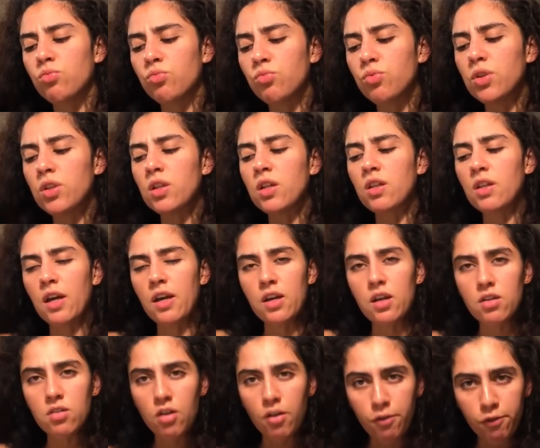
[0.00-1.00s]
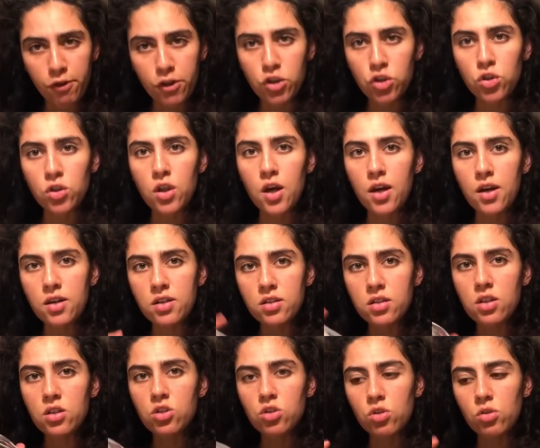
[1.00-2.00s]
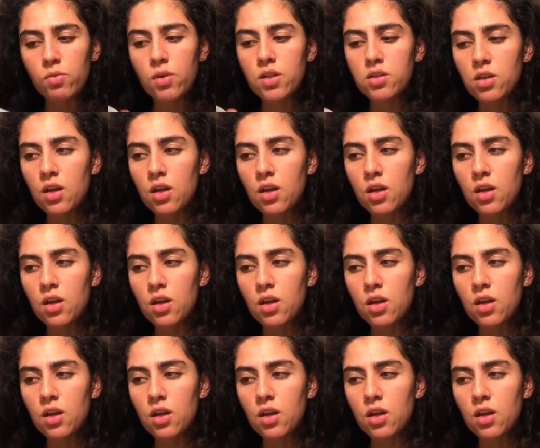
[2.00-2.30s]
really like officialized in a certain way.